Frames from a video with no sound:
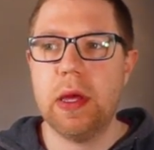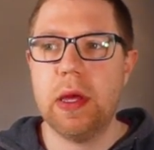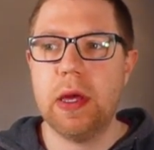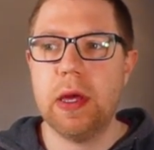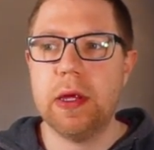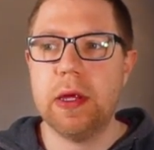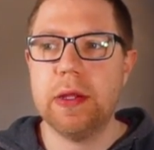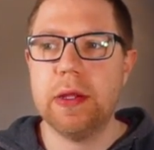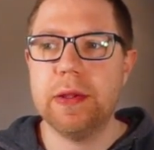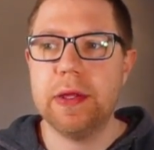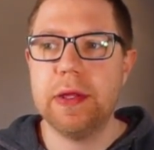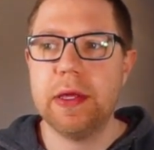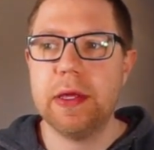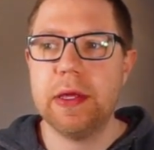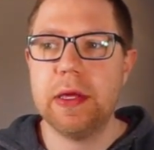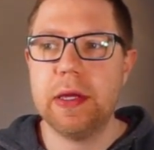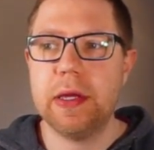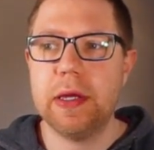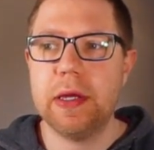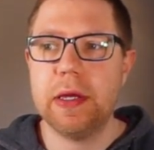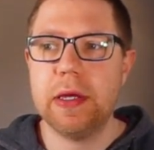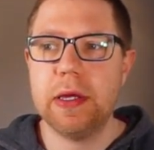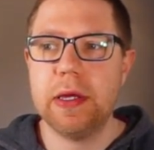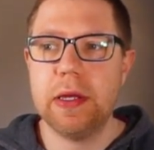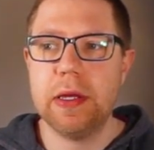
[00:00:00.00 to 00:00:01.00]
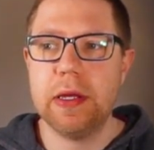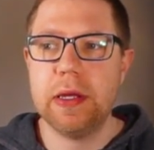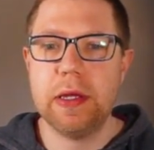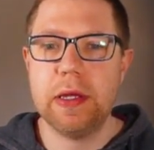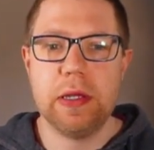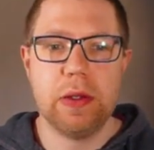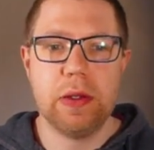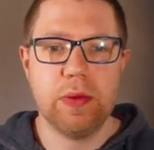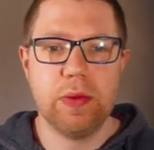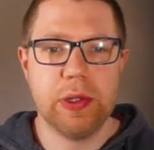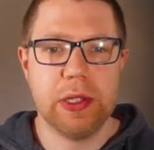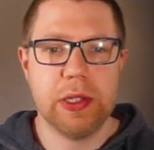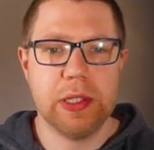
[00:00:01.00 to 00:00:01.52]
And
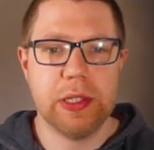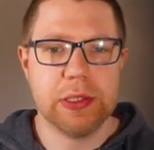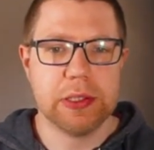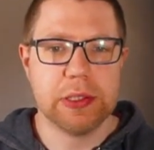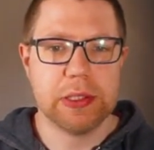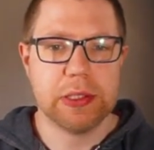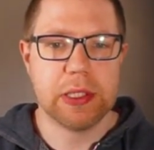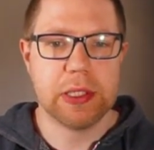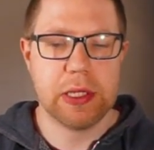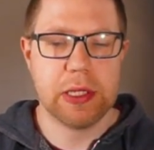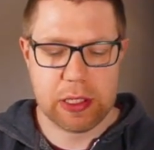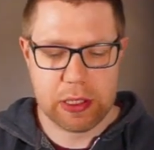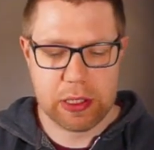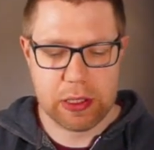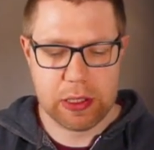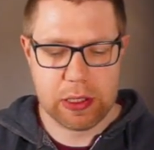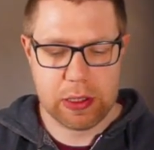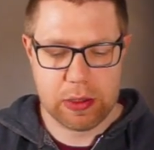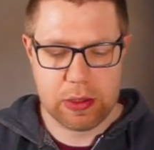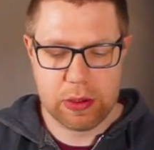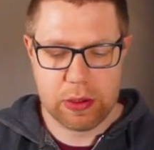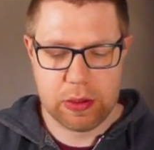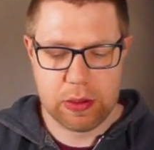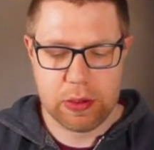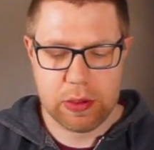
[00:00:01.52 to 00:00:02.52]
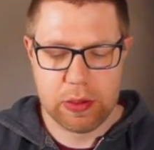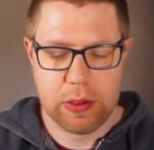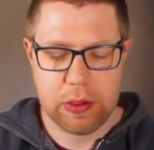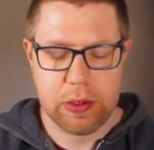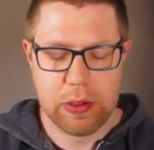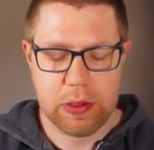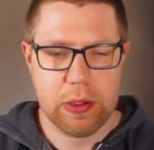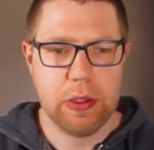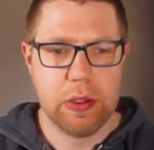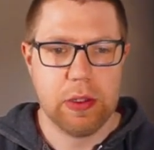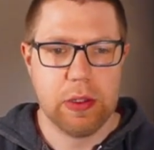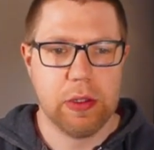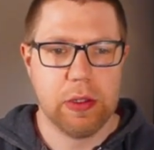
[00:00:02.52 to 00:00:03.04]
then we need to say
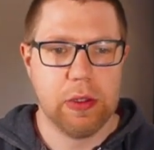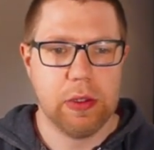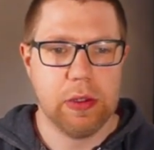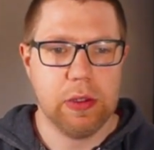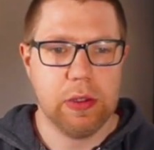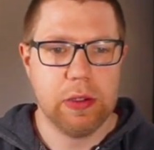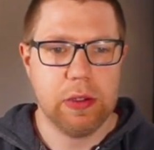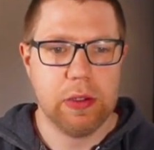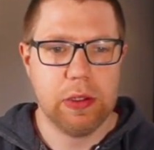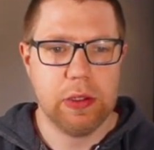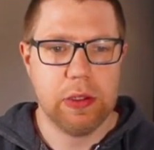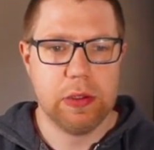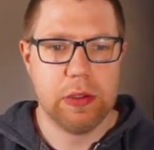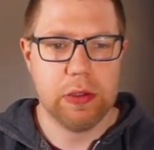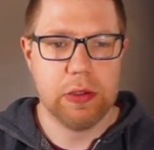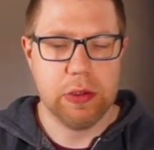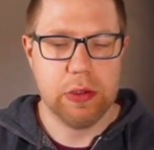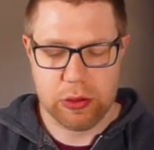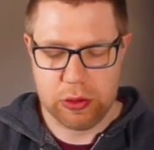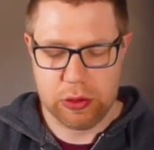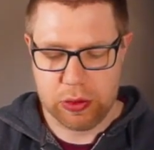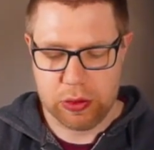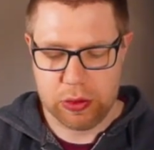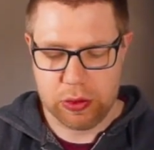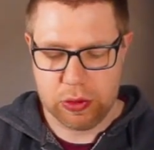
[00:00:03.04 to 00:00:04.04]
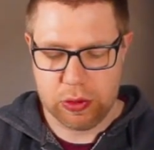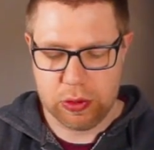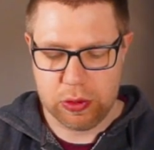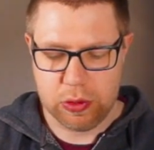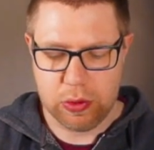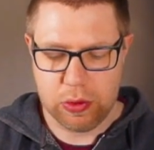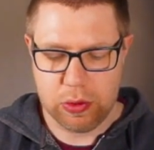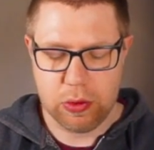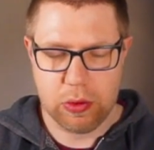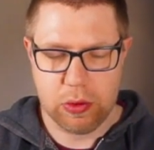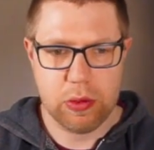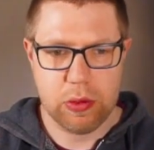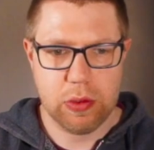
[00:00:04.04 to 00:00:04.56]
client dot